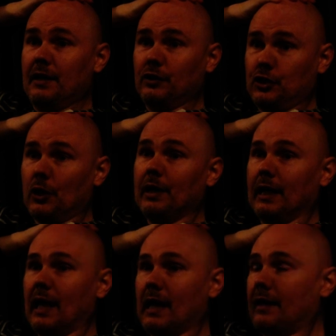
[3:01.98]
in the
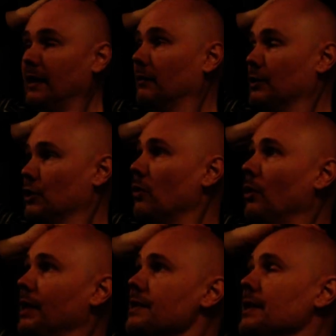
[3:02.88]
journey, and I think what's
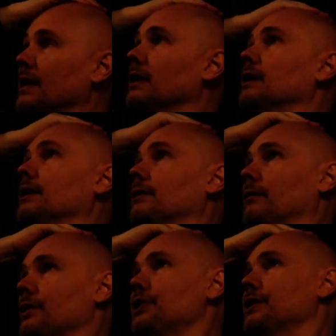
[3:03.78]
cool is
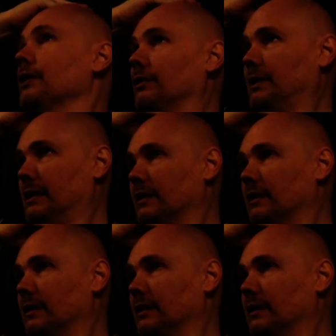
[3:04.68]
we're still,